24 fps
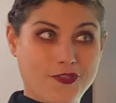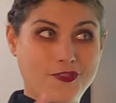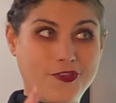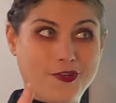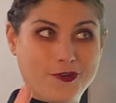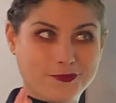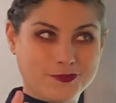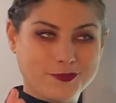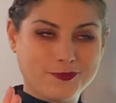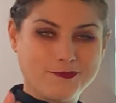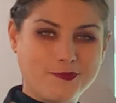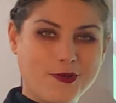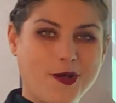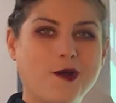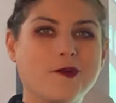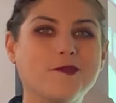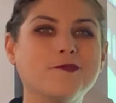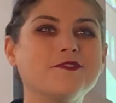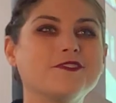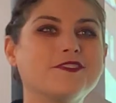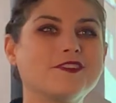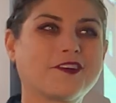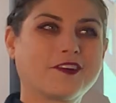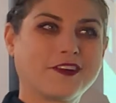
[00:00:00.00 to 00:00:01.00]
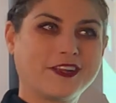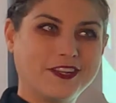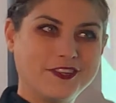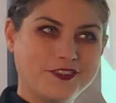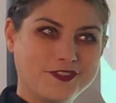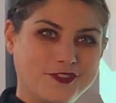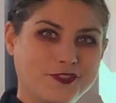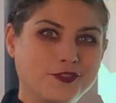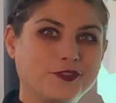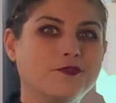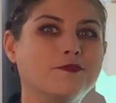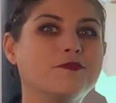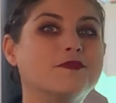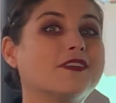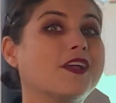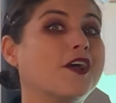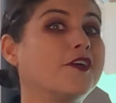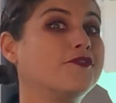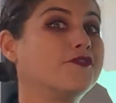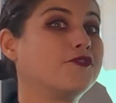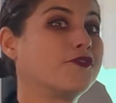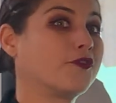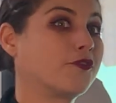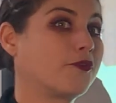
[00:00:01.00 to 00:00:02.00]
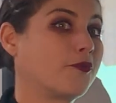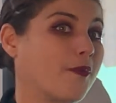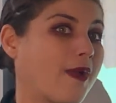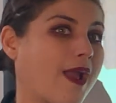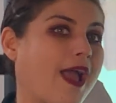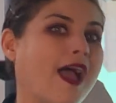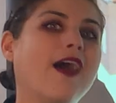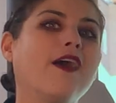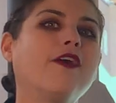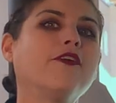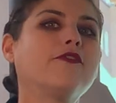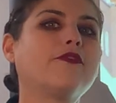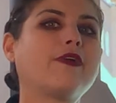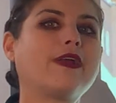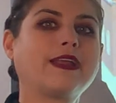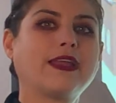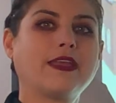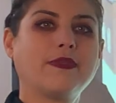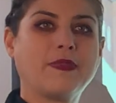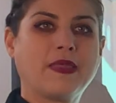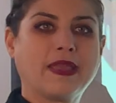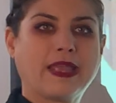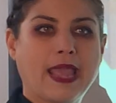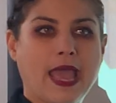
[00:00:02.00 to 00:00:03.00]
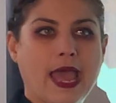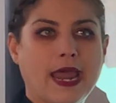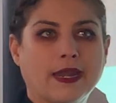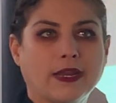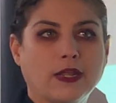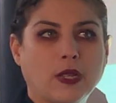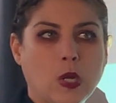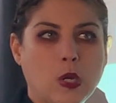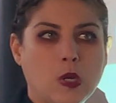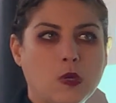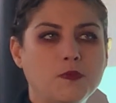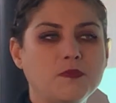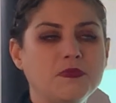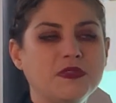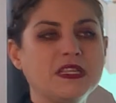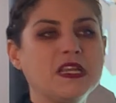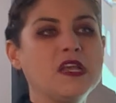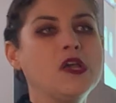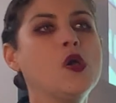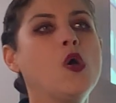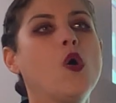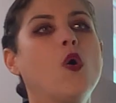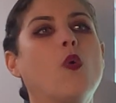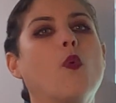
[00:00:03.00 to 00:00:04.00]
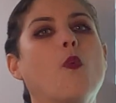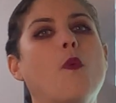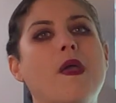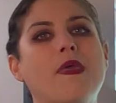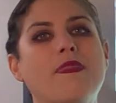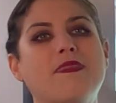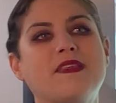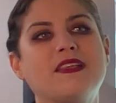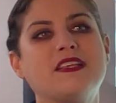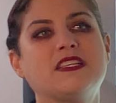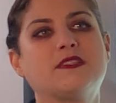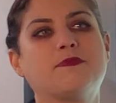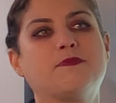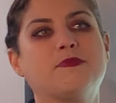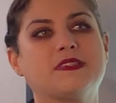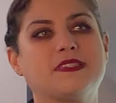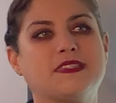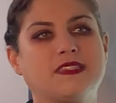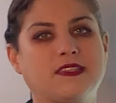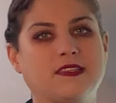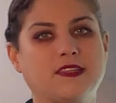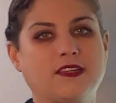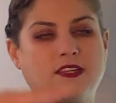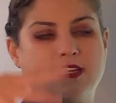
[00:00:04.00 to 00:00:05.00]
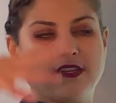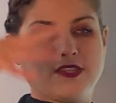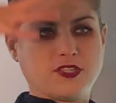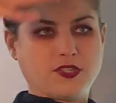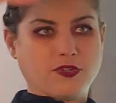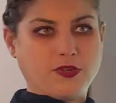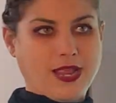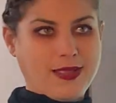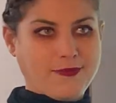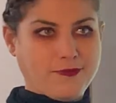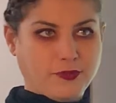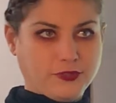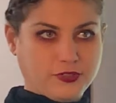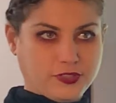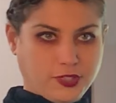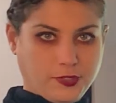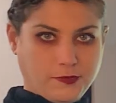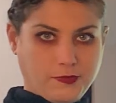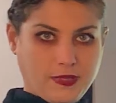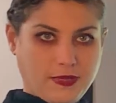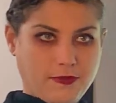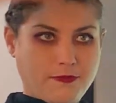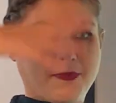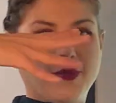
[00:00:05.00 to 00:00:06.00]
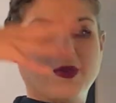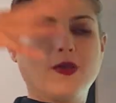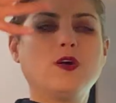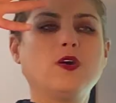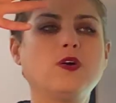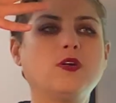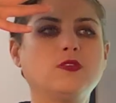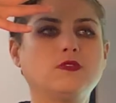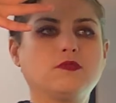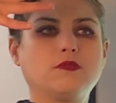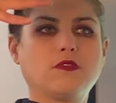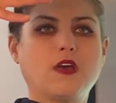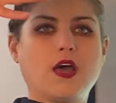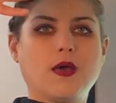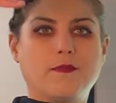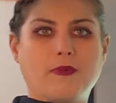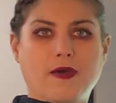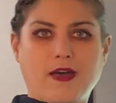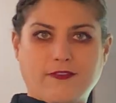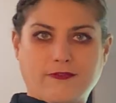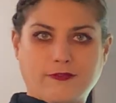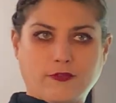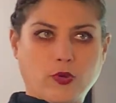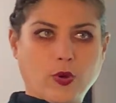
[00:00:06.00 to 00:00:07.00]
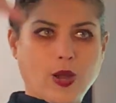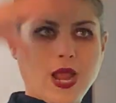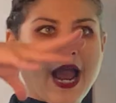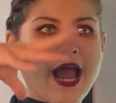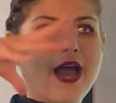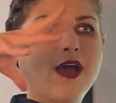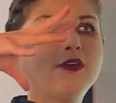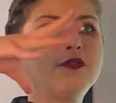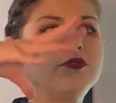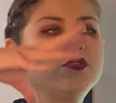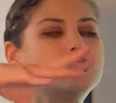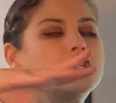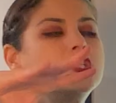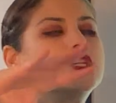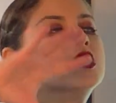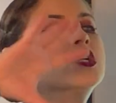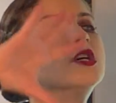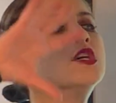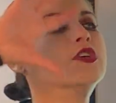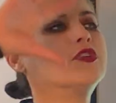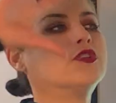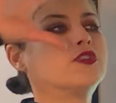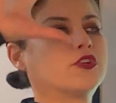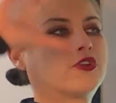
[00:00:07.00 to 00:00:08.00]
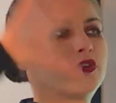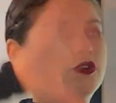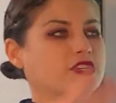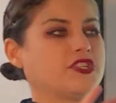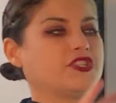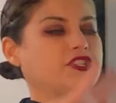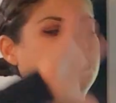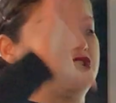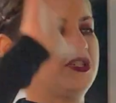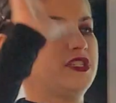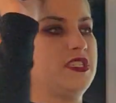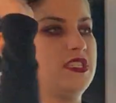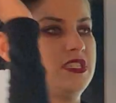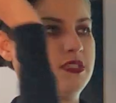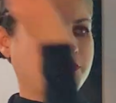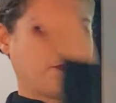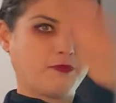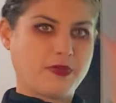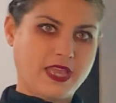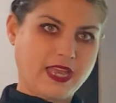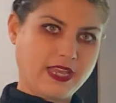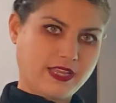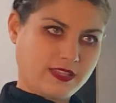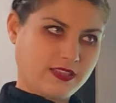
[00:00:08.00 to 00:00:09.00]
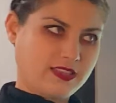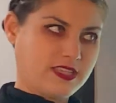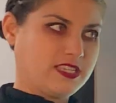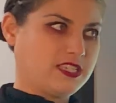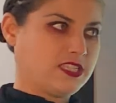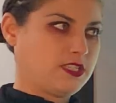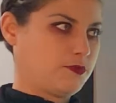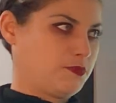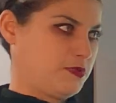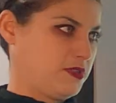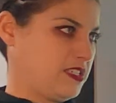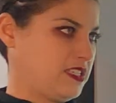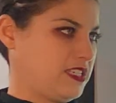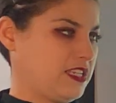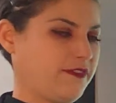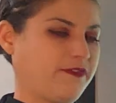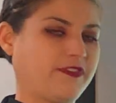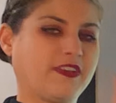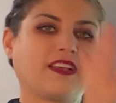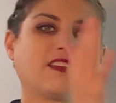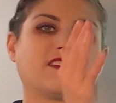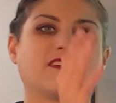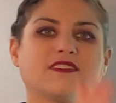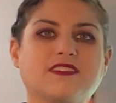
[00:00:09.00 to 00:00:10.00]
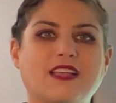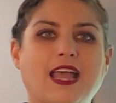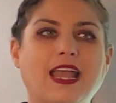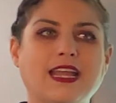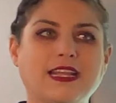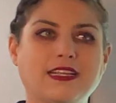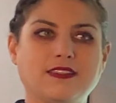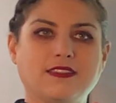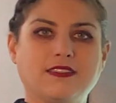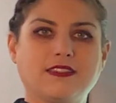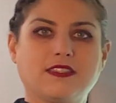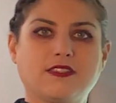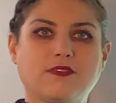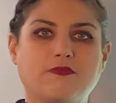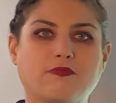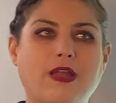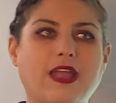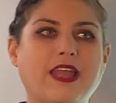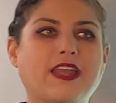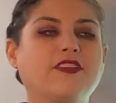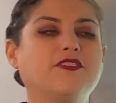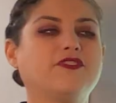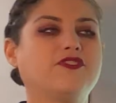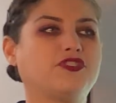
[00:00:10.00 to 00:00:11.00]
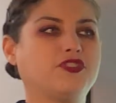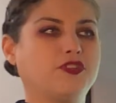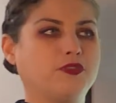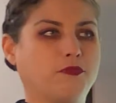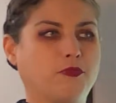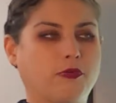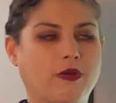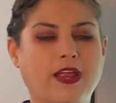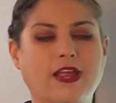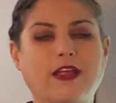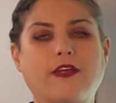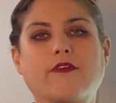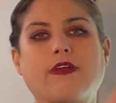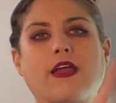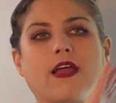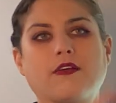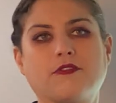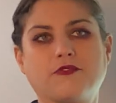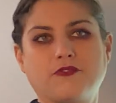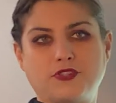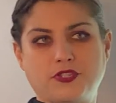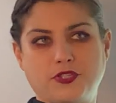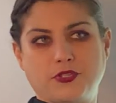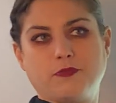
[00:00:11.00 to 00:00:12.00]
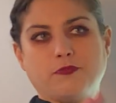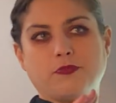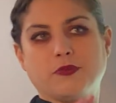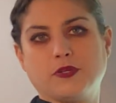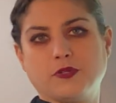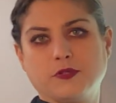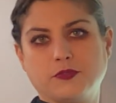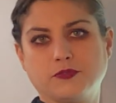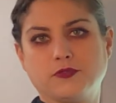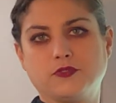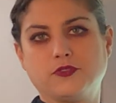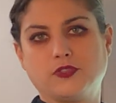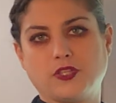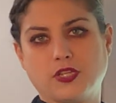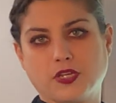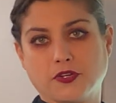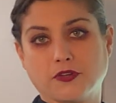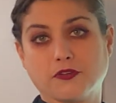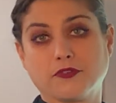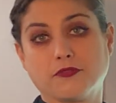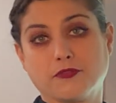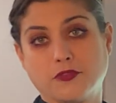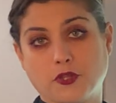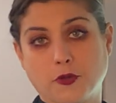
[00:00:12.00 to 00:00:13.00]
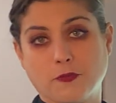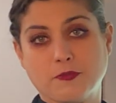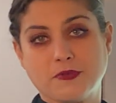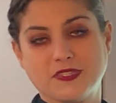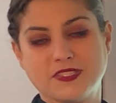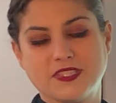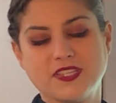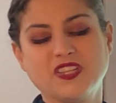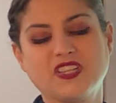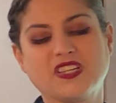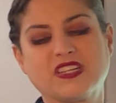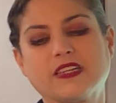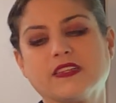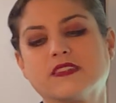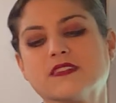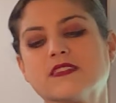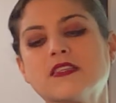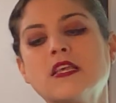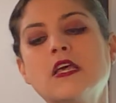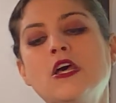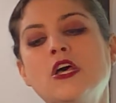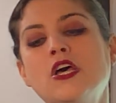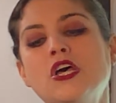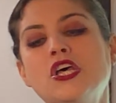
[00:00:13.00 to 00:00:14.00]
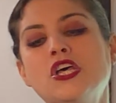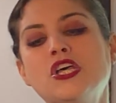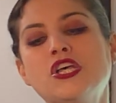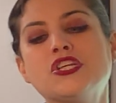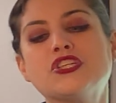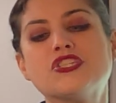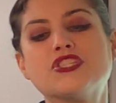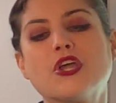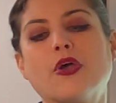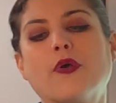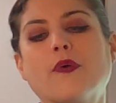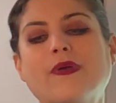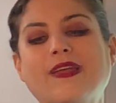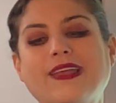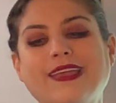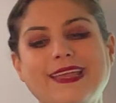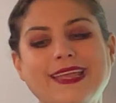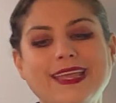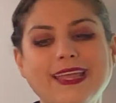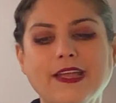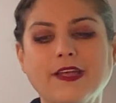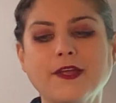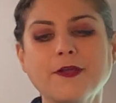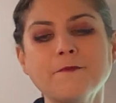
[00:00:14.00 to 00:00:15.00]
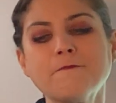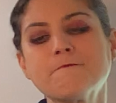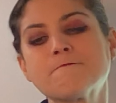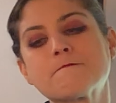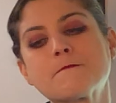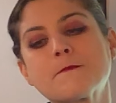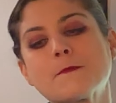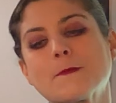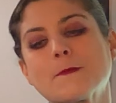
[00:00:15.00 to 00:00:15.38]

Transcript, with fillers: those bones are in tombs underground, right in the catacombs. When these basilicas are able to be built above ground, the Christians pick these specific sites, right, to break ground to build their, their basilicas. So here,